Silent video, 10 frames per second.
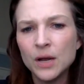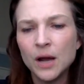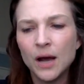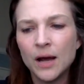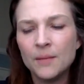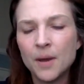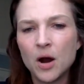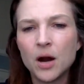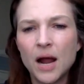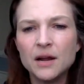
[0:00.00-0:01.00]
are
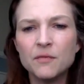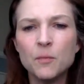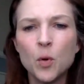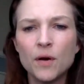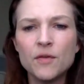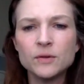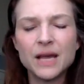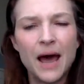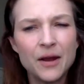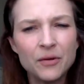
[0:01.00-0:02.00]
kind of more of those
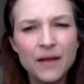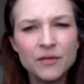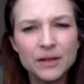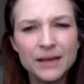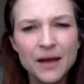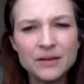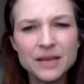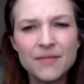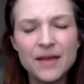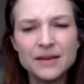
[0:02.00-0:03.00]
higher level ELs,
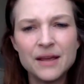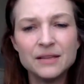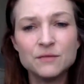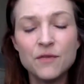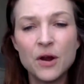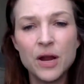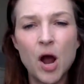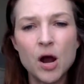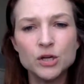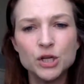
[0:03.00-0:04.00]
and it's very
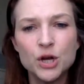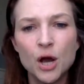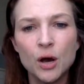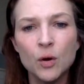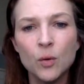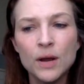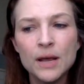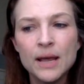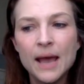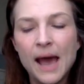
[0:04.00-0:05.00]
hard to know
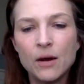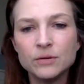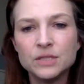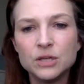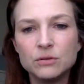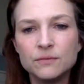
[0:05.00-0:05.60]
how to